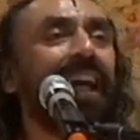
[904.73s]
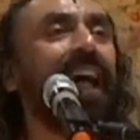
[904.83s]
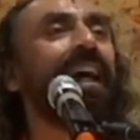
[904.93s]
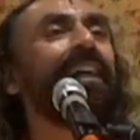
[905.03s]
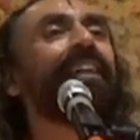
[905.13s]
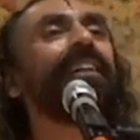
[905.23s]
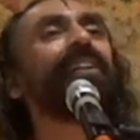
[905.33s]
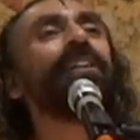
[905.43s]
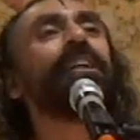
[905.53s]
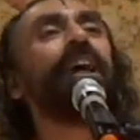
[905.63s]
And
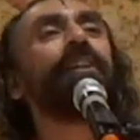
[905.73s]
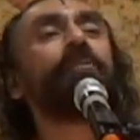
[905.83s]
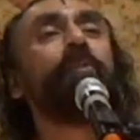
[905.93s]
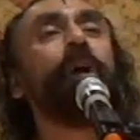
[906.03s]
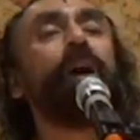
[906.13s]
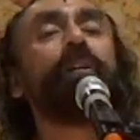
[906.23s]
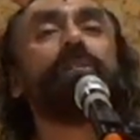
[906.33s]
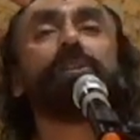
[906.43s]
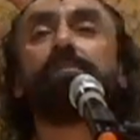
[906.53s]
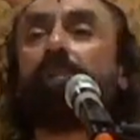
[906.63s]
the other boy
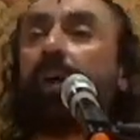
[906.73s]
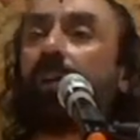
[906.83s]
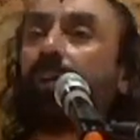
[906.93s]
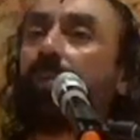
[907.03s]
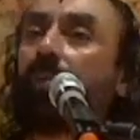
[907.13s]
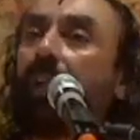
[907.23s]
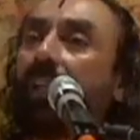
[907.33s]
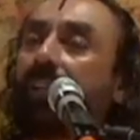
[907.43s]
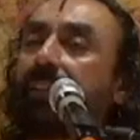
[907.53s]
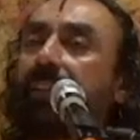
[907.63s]
was born to a
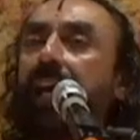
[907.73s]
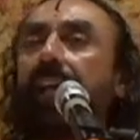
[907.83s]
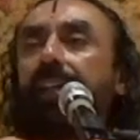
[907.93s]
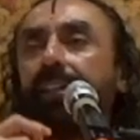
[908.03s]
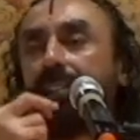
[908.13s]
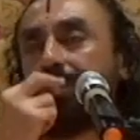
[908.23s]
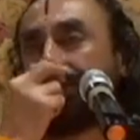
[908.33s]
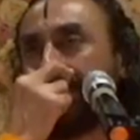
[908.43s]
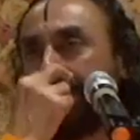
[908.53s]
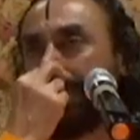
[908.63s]
rich dad.
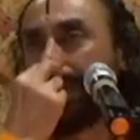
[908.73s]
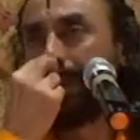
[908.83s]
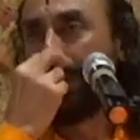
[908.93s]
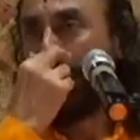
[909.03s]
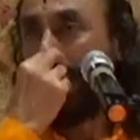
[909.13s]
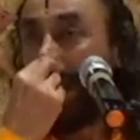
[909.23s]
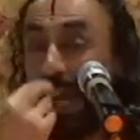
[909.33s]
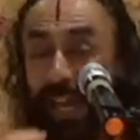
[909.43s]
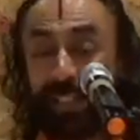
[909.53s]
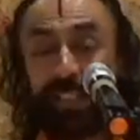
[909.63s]

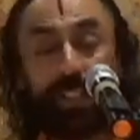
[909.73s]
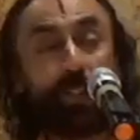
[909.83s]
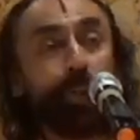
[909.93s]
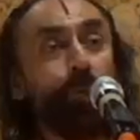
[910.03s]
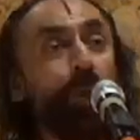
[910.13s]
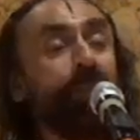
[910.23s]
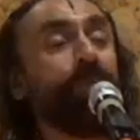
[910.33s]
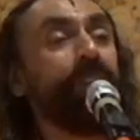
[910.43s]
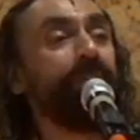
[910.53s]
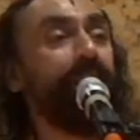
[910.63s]
And he grew
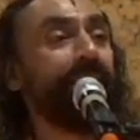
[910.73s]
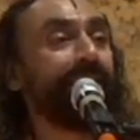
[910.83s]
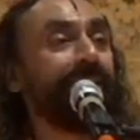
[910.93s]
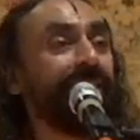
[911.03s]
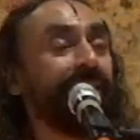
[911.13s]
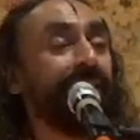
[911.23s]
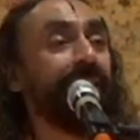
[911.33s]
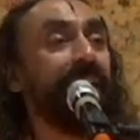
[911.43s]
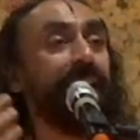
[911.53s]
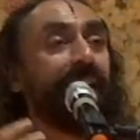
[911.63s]
up in wealth
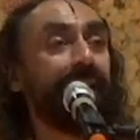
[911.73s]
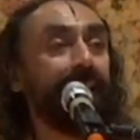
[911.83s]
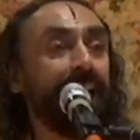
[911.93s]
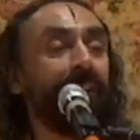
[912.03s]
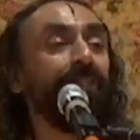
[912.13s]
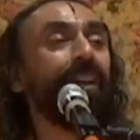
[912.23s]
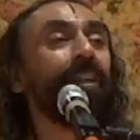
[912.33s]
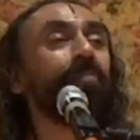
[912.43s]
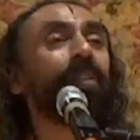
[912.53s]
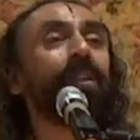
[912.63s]
and
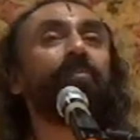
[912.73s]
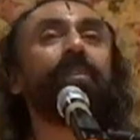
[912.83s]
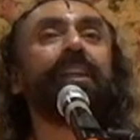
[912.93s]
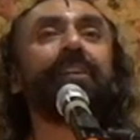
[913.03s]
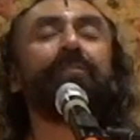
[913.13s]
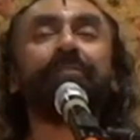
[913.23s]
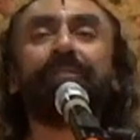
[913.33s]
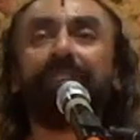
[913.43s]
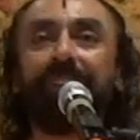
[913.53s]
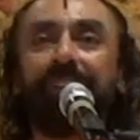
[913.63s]
developed the belief
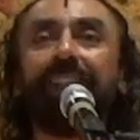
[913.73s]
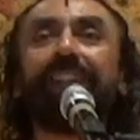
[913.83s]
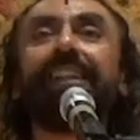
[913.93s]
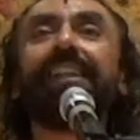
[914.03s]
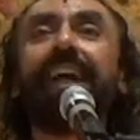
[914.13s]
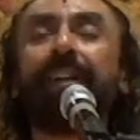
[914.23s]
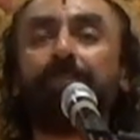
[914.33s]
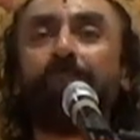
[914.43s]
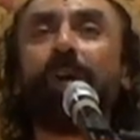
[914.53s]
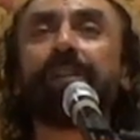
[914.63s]

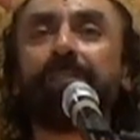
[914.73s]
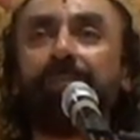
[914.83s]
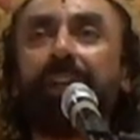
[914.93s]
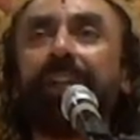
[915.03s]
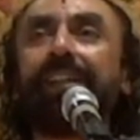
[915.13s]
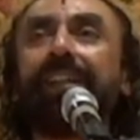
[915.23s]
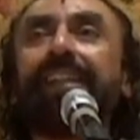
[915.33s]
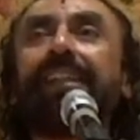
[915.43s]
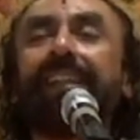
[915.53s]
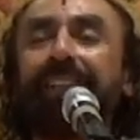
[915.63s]
that
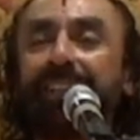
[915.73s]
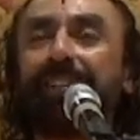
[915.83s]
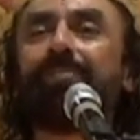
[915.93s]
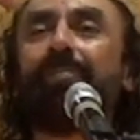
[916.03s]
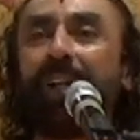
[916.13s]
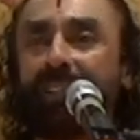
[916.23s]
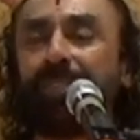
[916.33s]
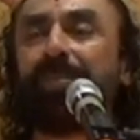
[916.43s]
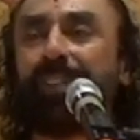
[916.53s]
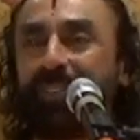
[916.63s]
prosperity is
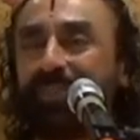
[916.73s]
possible.